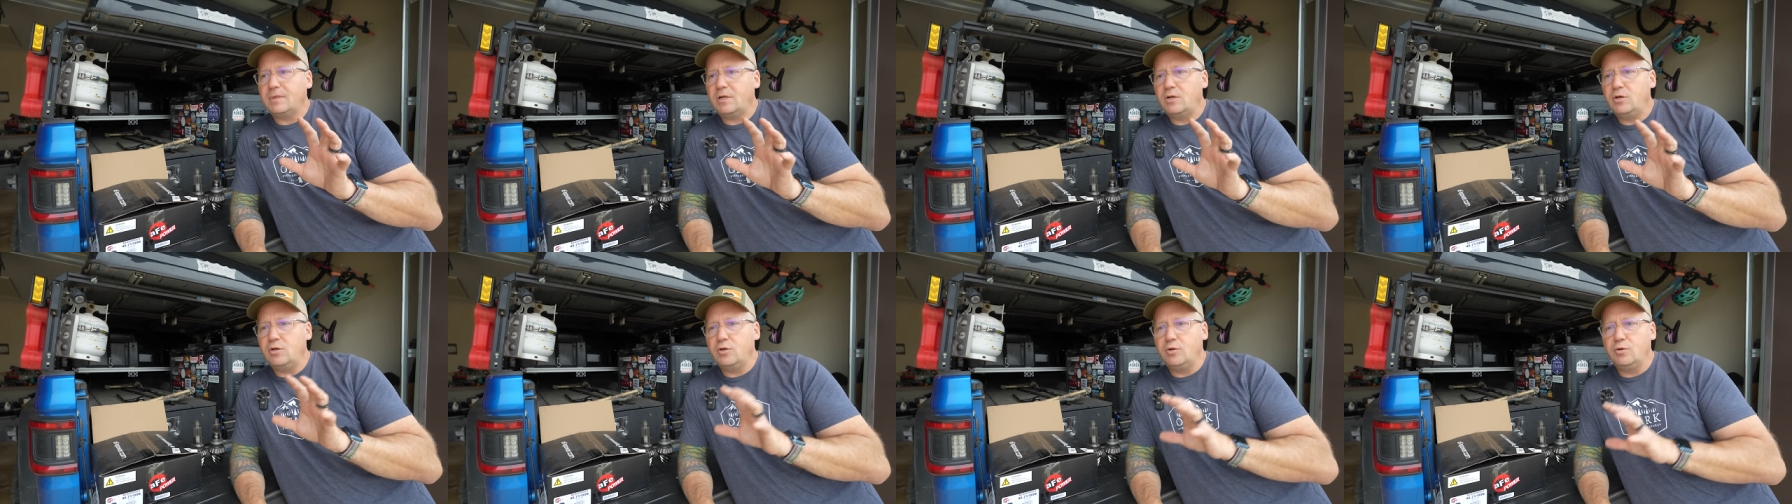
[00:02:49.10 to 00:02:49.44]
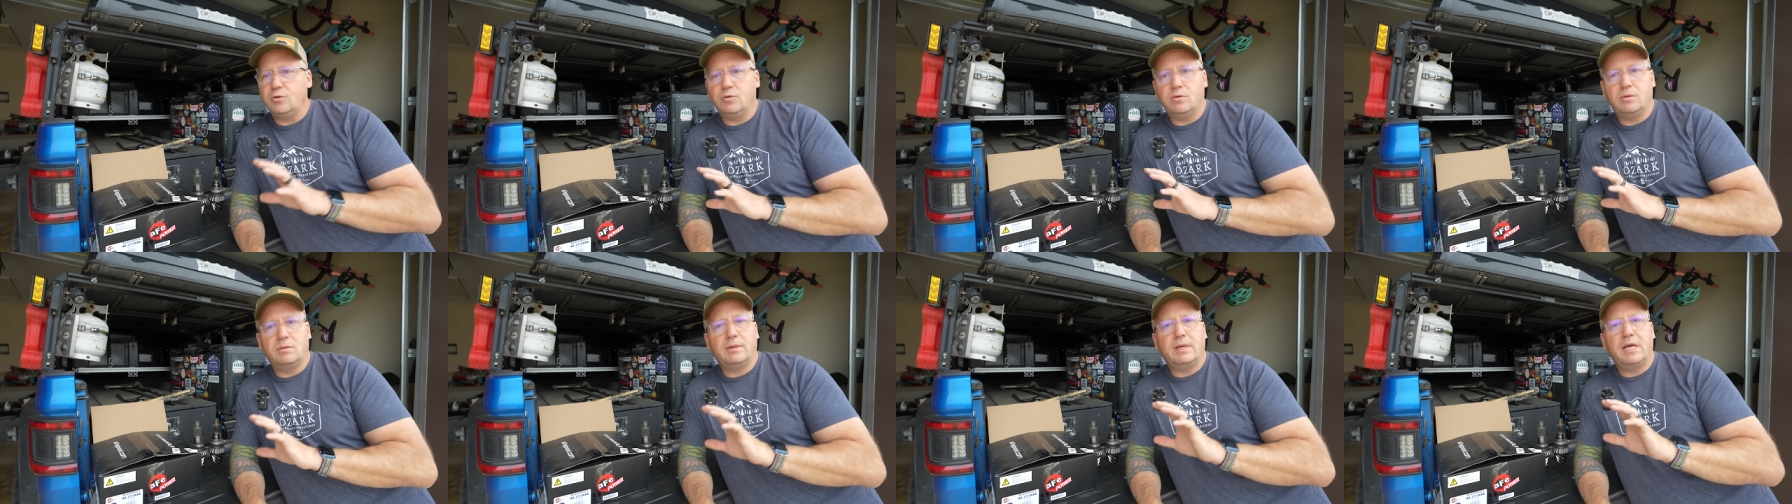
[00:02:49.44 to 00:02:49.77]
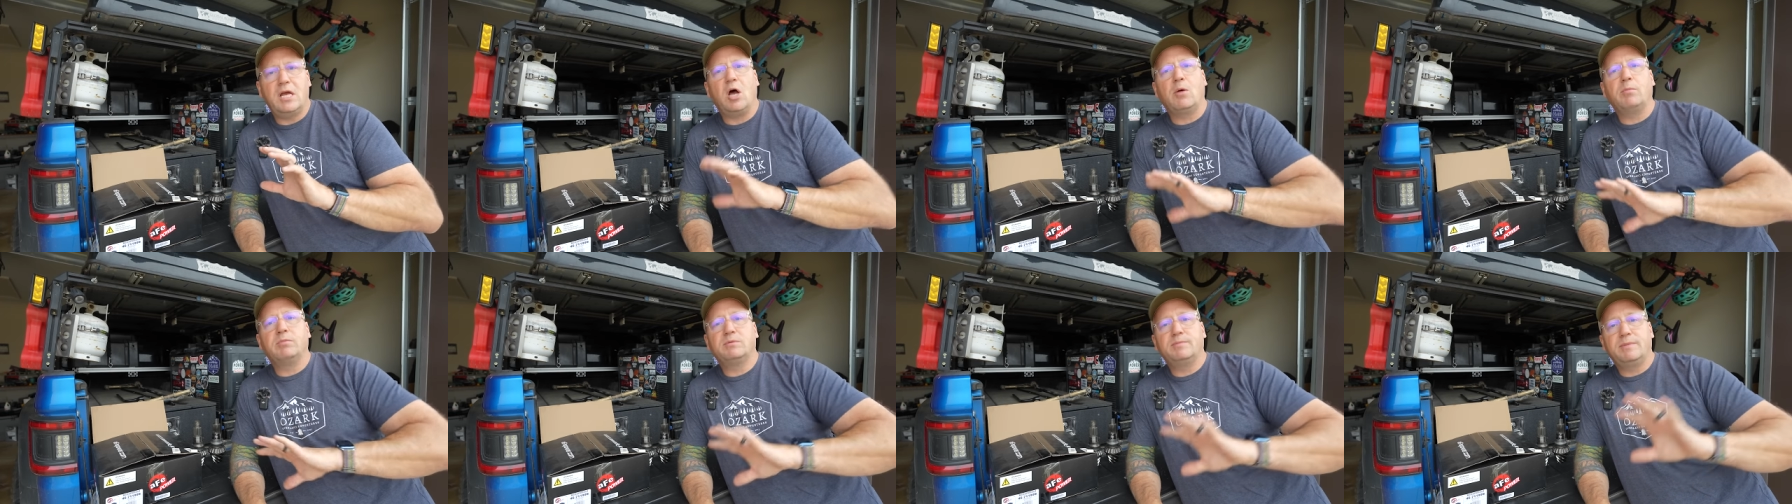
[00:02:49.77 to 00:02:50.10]
who
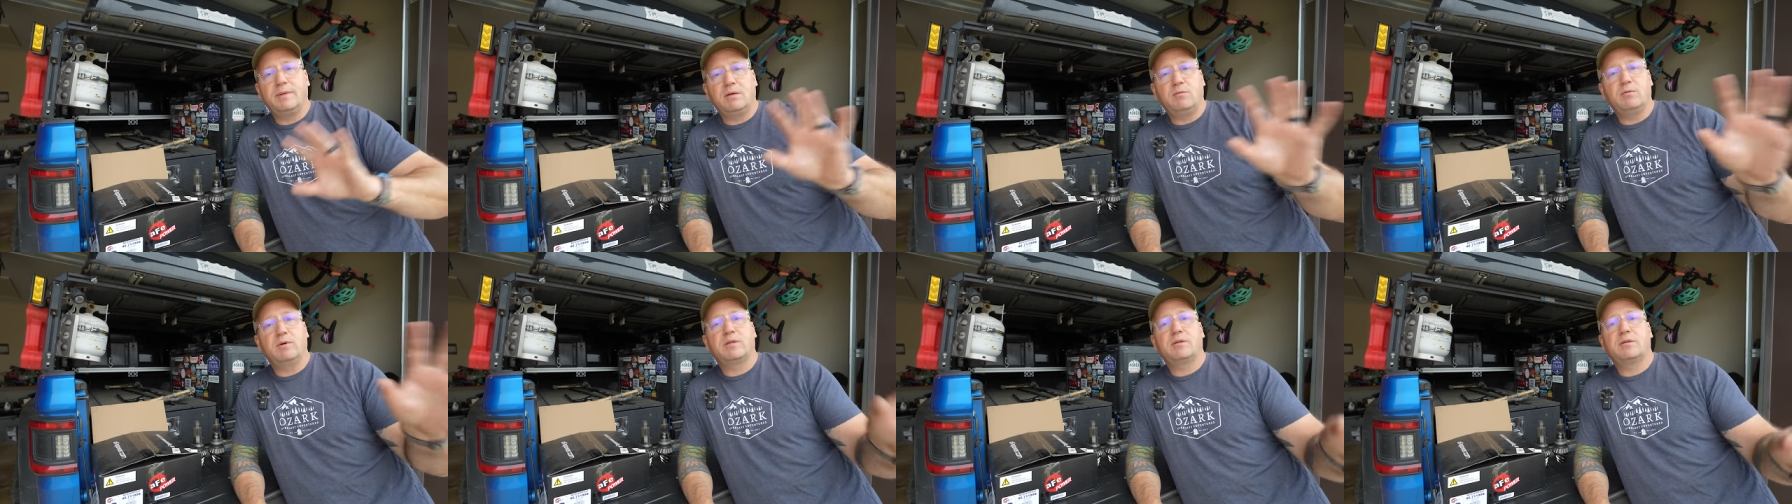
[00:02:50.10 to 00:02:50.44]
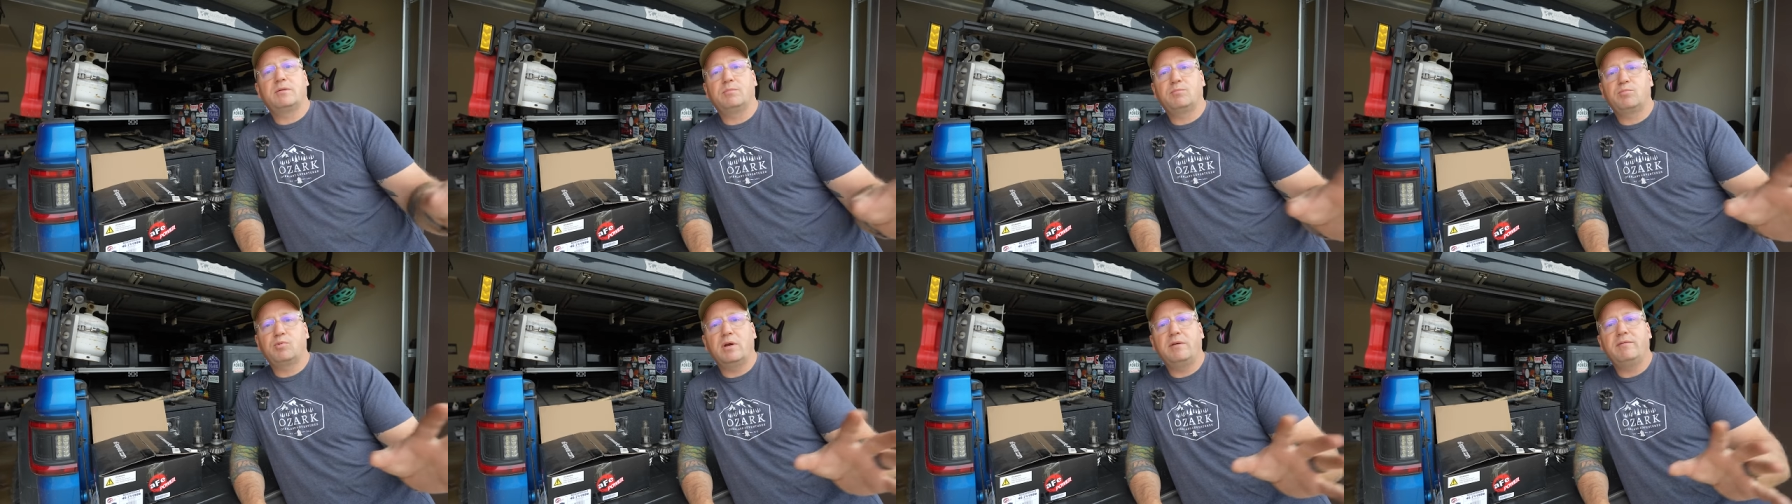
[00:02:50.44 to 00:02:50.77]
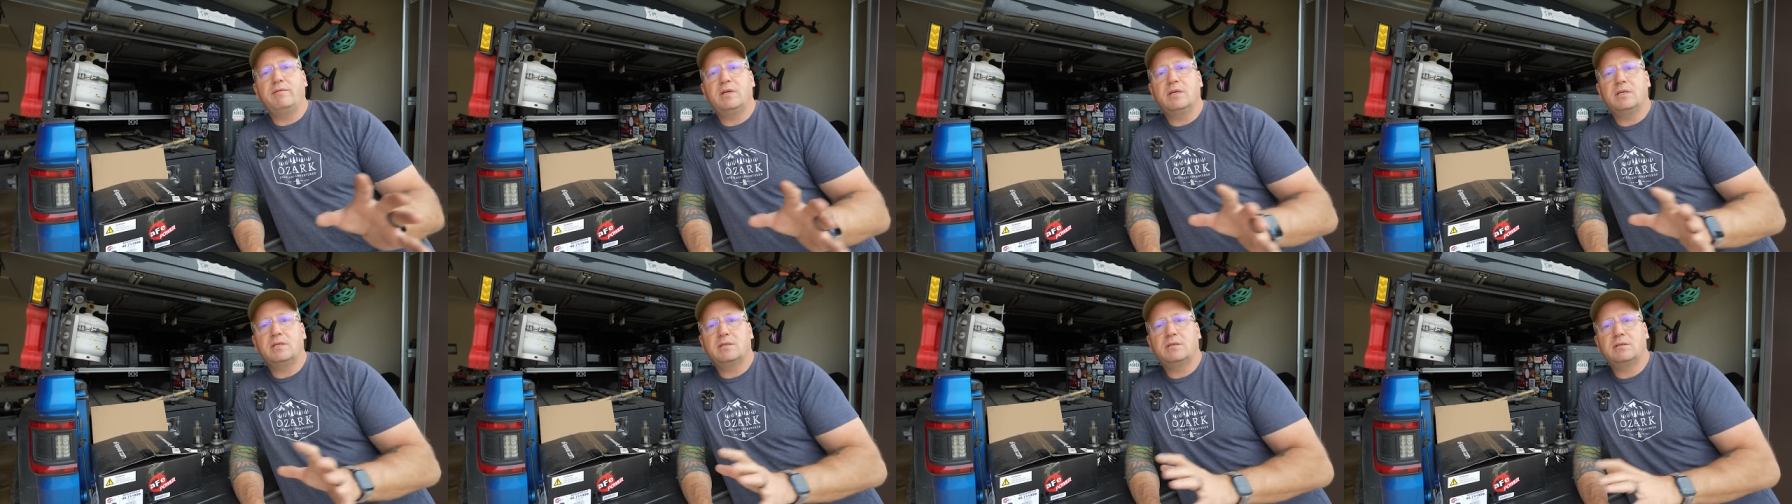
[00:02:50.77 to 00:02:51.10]
helped me with the
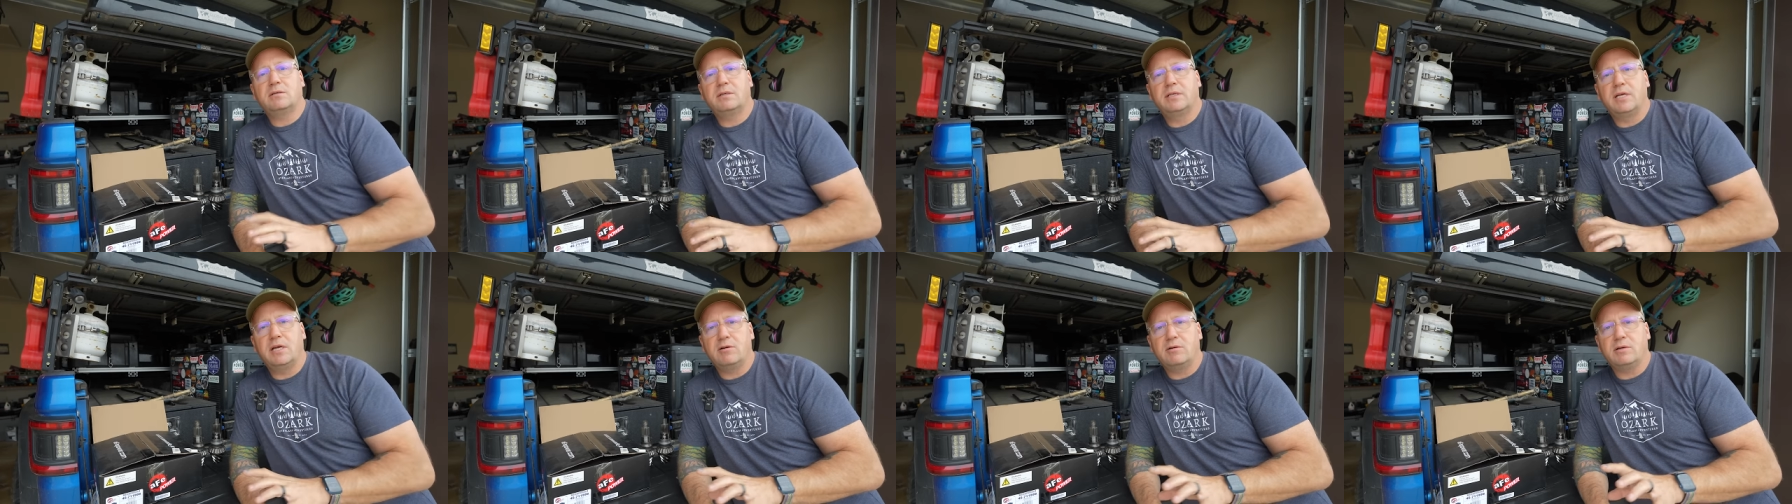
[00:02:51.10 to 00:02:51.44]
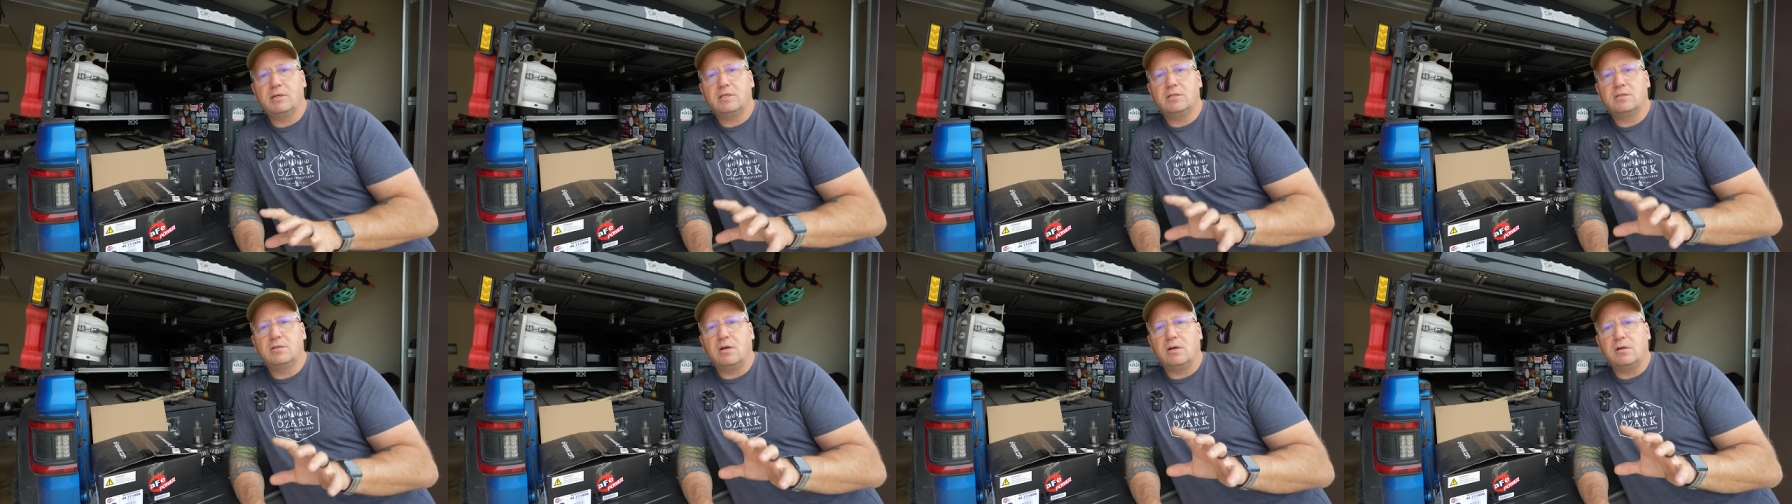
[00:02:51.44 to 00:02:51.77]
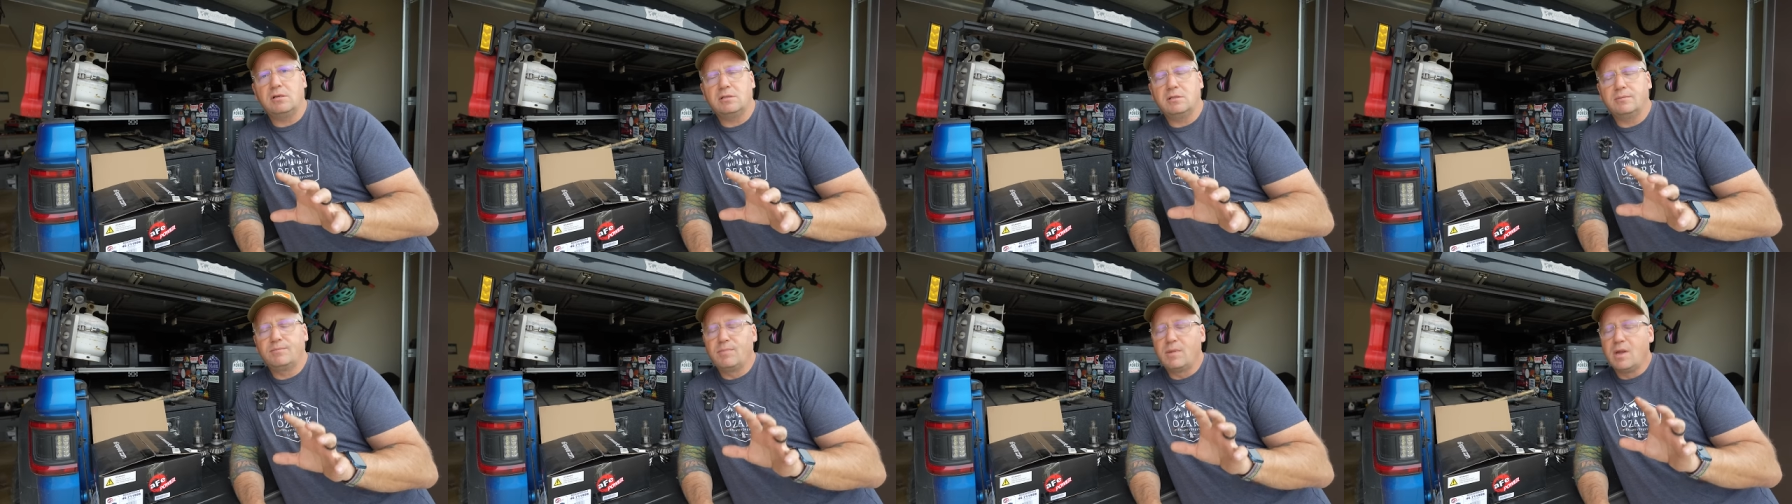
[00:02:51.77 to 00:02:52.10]
previous gear
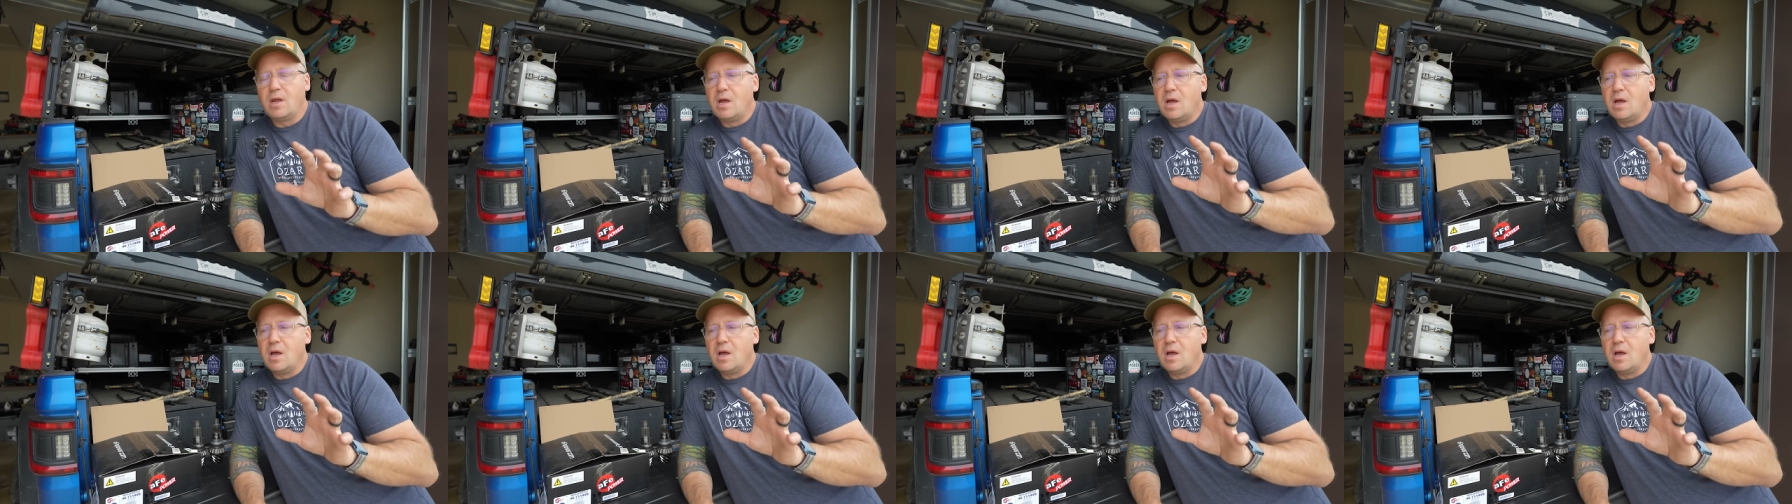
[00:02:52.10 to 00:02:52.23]
installs